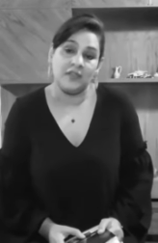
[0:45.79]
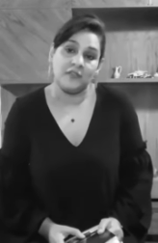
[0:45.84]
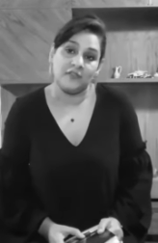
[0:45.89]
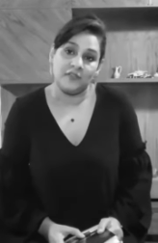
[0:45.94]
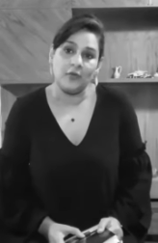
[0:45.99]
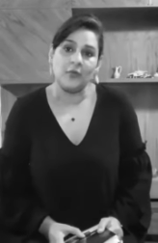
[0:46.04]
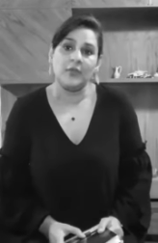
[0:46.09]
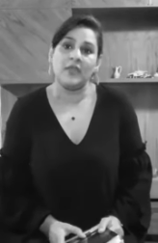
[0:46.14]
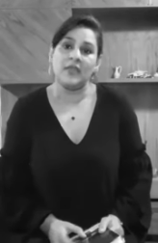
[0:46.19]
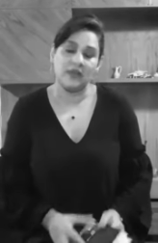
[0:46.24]

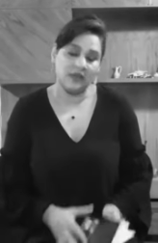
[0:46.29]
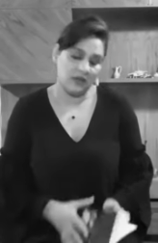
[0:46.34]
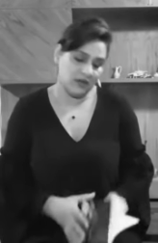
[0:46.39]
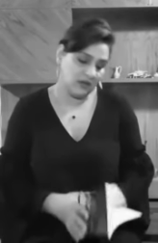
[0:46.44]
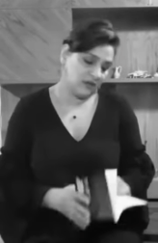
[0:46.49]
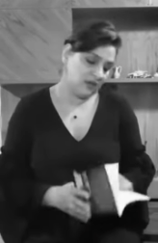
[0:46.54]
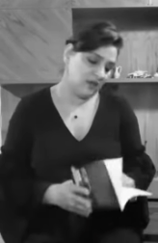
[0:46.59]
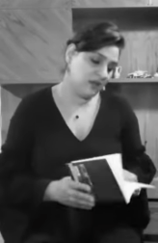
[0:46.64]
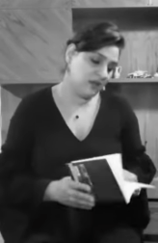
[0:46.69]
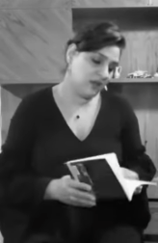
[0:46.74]
So
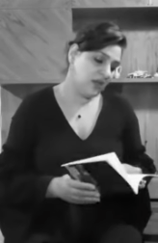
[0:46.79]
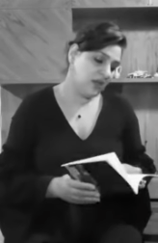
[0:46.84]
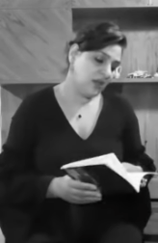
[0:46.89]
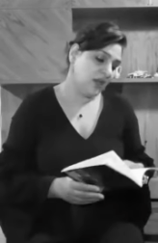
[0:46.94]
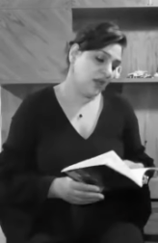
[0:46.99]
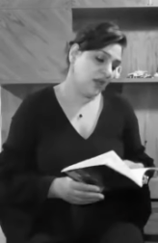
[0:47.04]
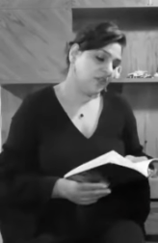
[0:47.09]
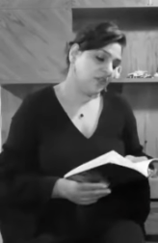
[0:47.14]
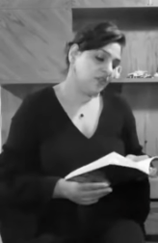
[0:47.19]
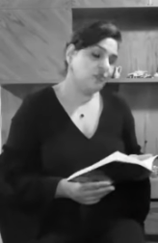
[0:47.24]
here
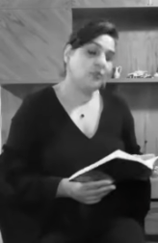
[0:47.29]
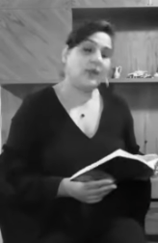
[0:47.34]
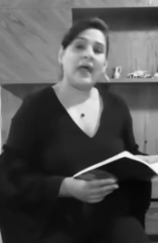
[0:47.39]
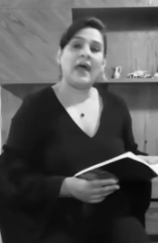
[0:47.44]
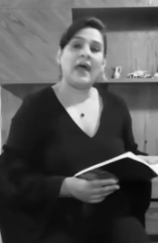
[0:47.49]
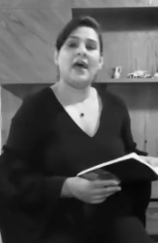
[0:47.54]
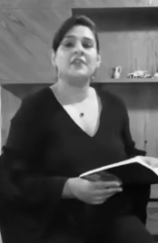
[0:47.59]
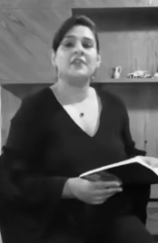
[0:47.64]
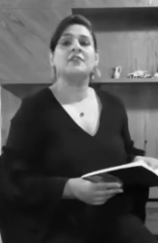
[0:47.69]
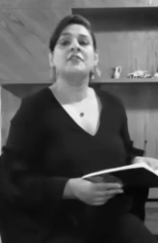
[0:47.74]
to
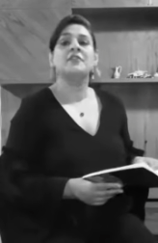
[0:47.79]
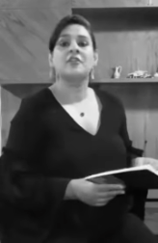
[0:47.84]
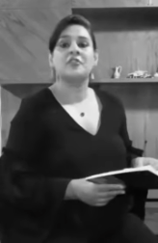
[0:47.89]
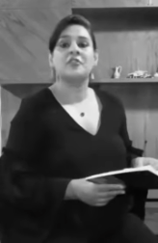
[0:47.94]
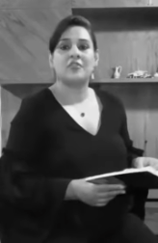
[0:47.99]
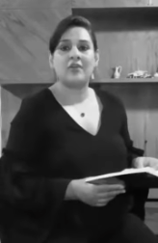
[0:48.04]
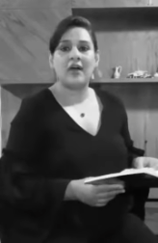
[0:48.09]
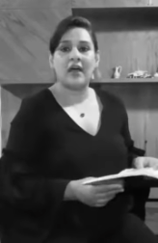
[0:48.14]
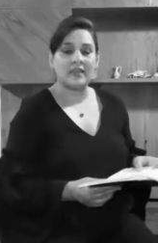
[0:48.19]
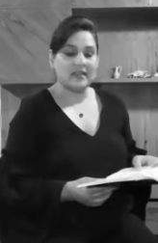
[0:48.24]
an
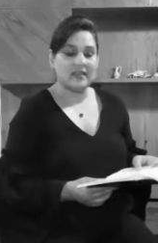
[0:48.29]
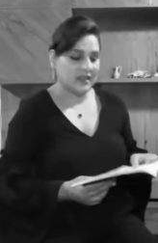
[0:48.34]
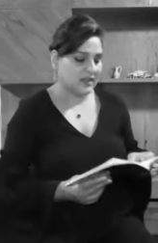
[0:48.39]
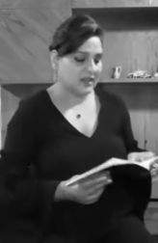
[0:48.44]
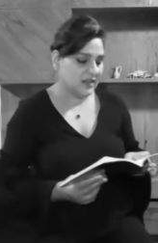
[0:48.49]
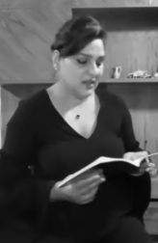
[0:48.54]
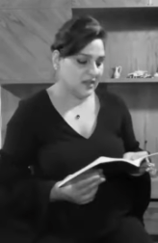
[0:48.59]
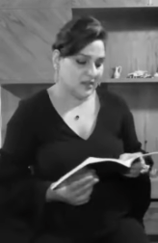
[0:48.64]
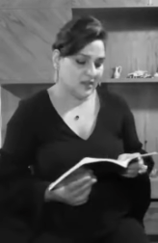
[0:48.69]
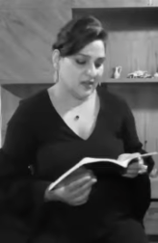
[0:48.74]

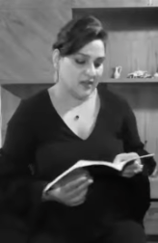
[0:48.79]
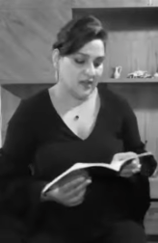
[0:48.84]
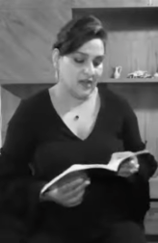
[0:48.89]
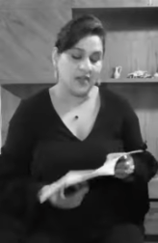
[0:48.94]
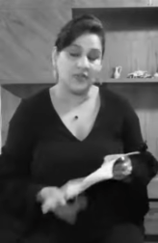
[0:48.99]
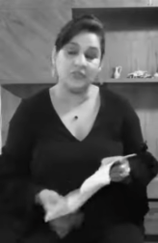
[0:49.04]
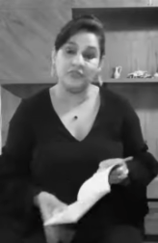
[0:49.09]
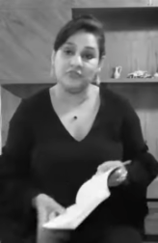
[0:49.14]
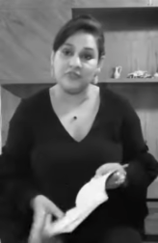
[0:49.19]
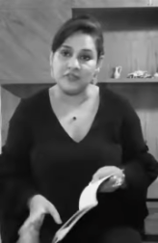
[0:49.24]
Iraqi
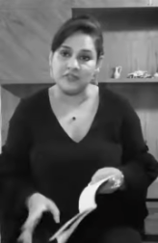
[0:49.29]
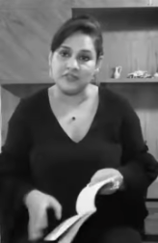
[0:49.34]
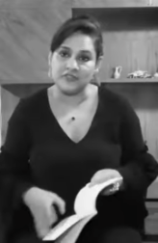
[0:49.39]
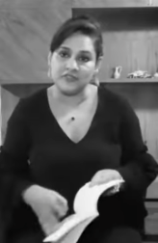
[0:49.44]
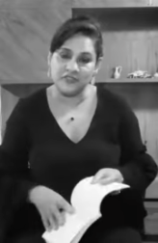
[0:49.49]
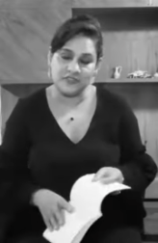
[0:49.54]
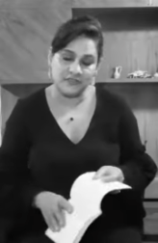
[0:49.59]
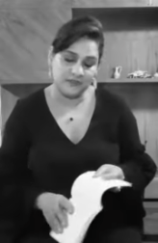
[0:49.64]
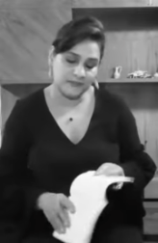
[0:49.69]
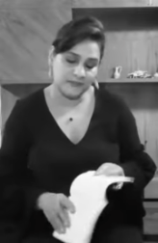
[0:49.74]
infant.